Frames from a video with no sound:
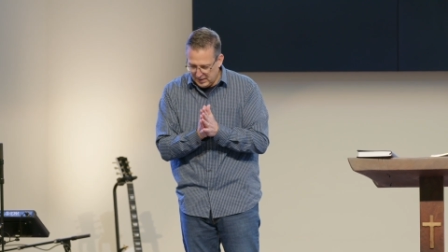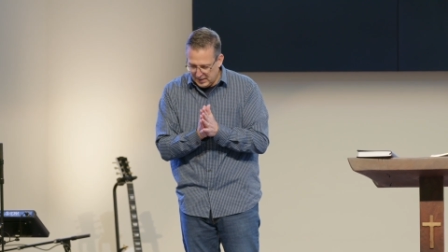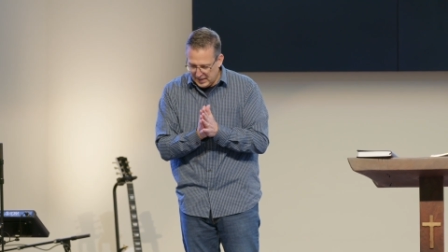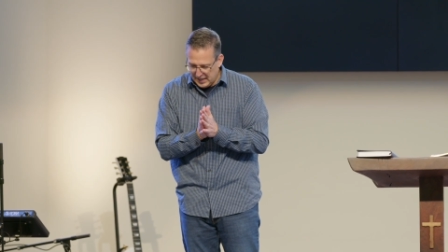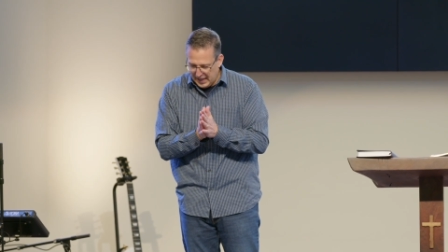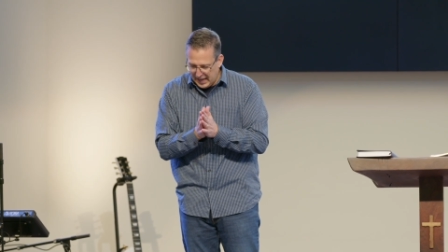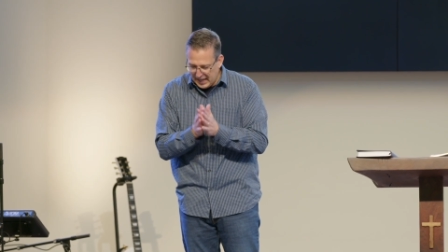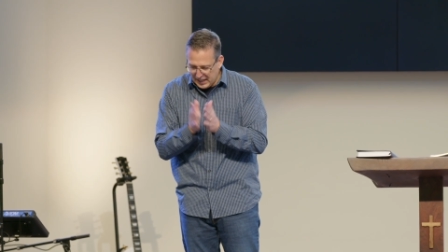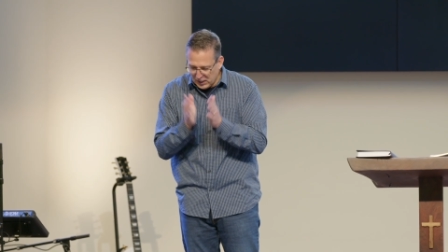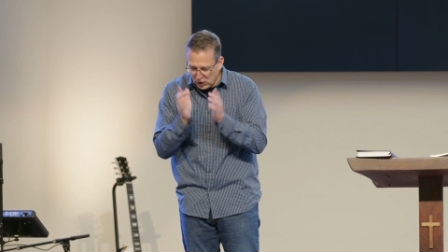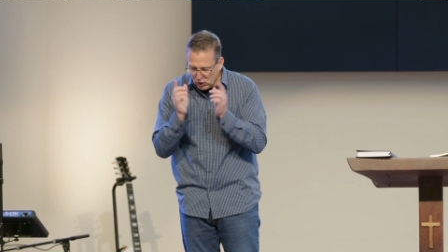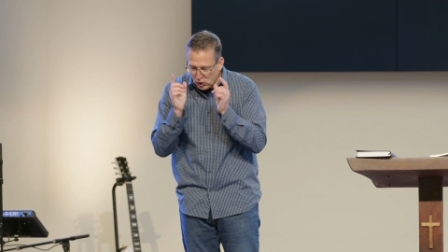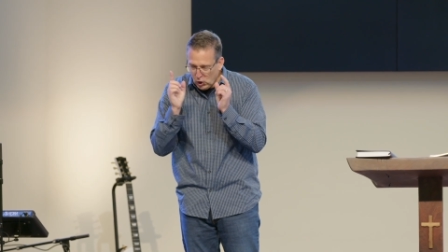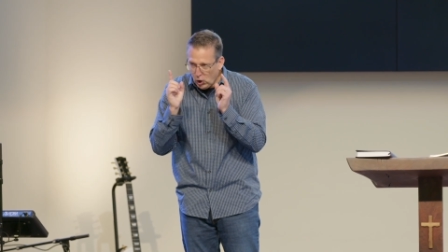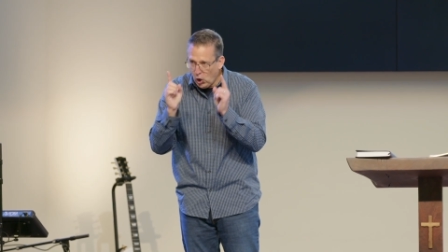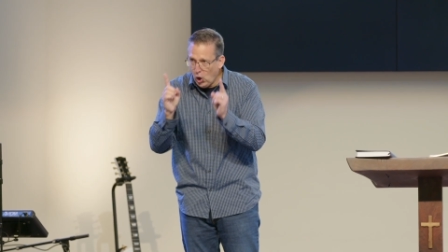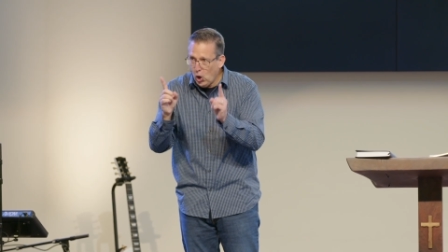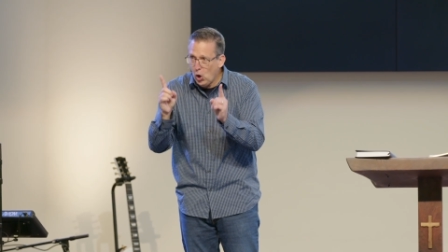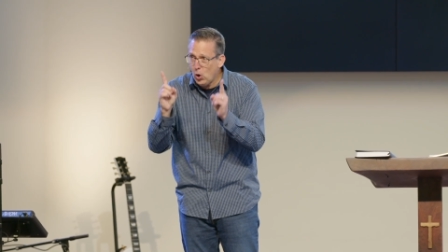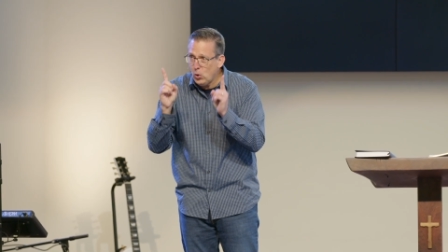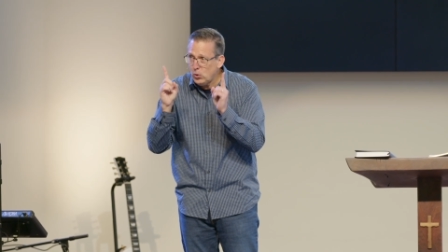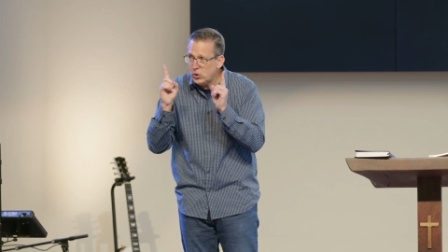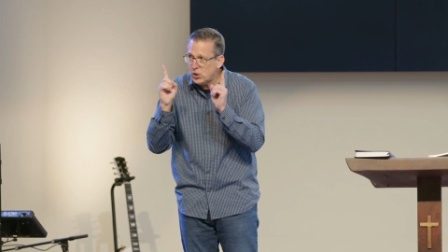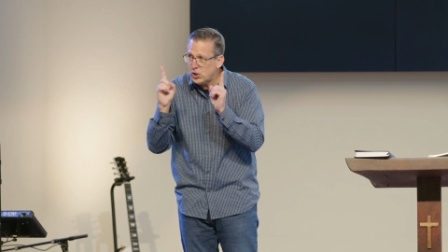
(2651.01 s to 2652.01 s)
And
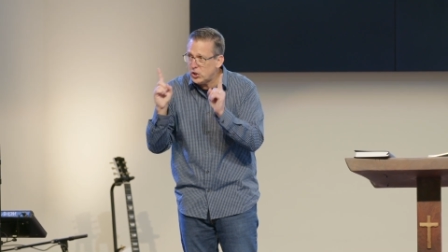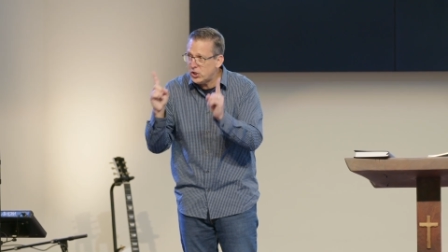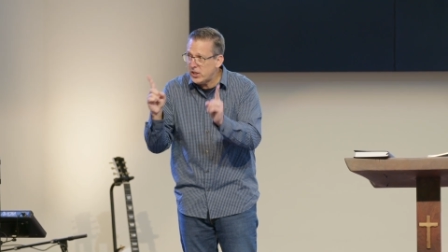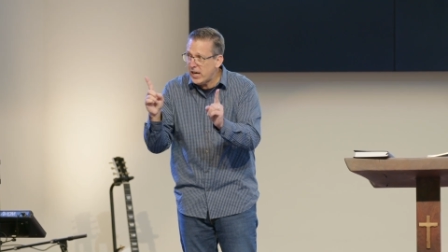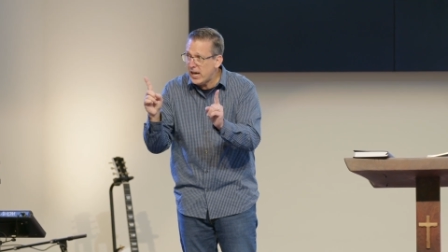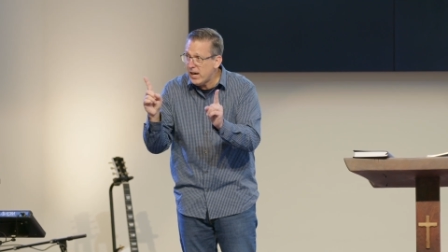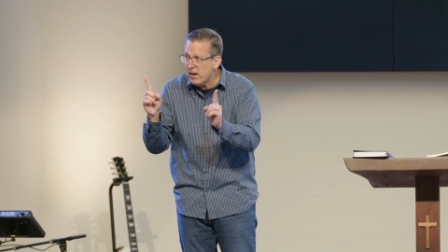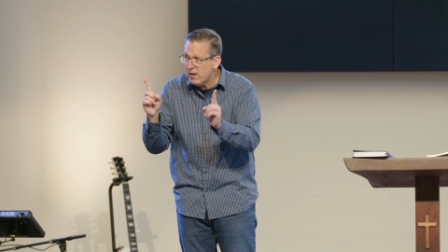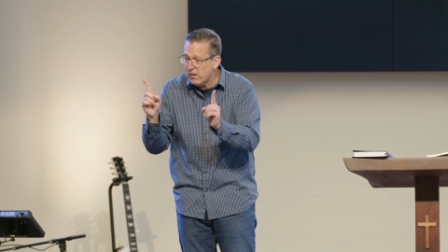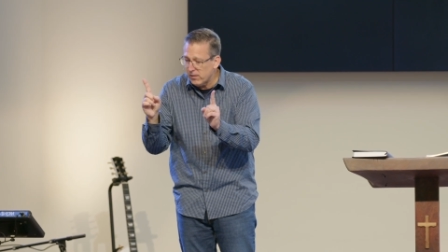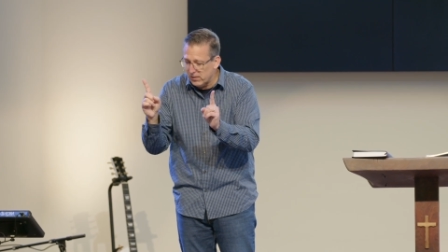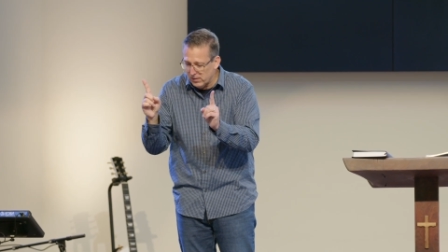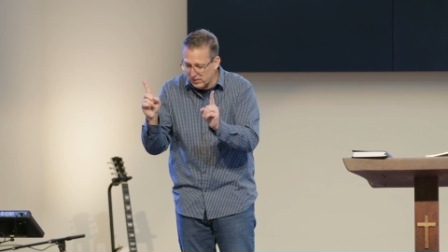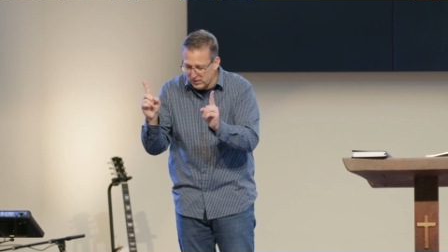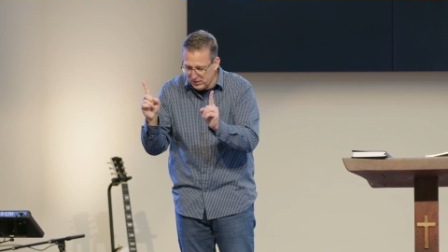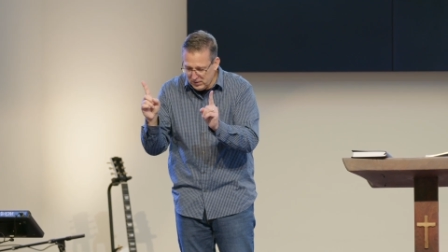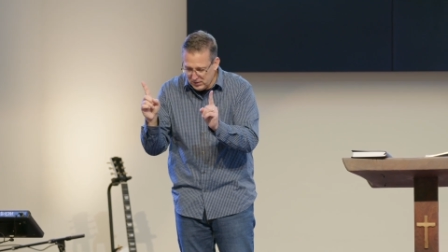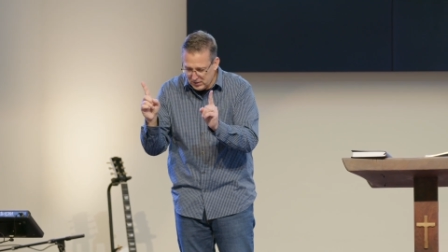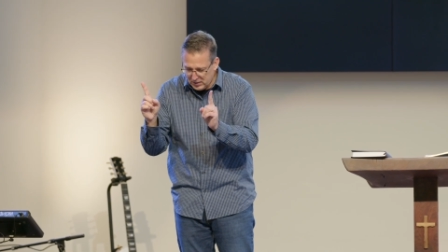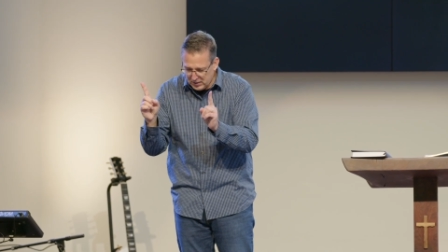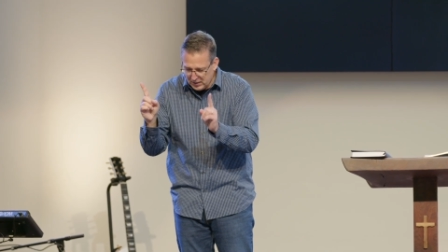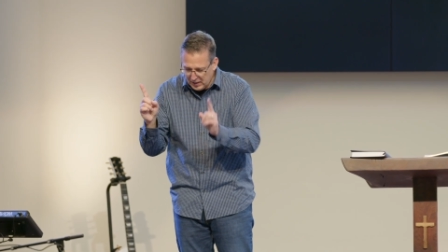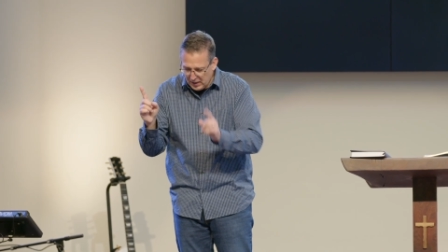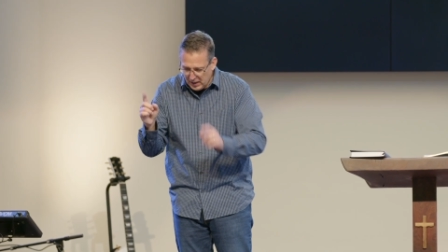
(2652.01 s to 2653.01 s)
co
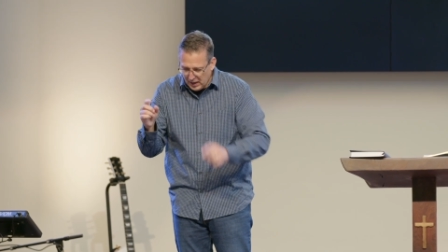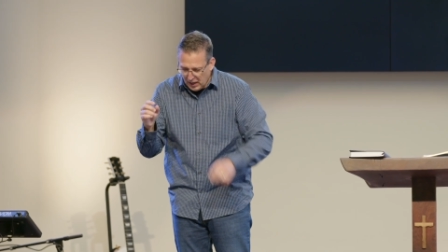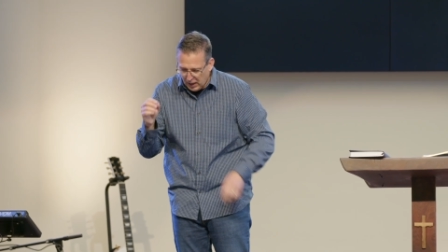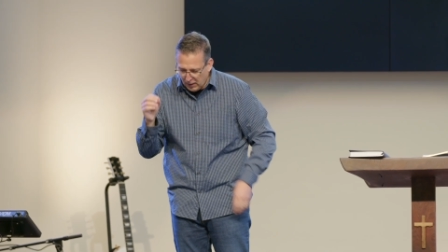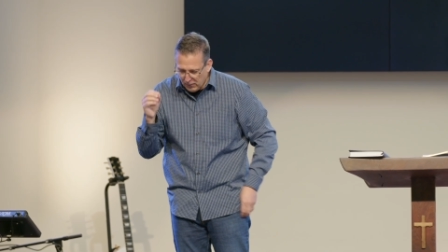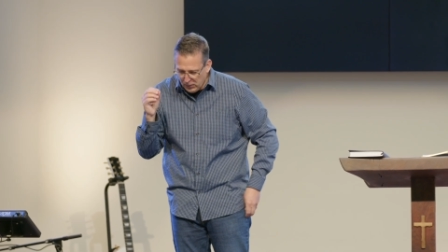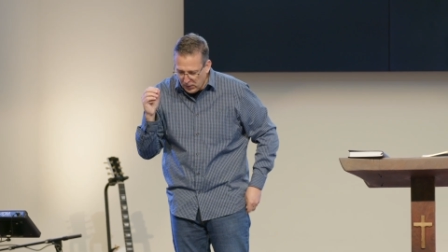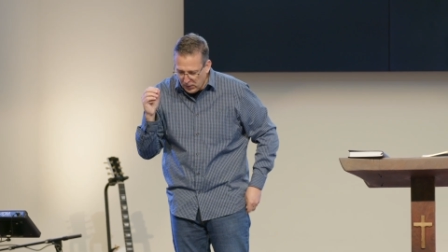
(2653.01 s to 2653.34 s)
sharers of the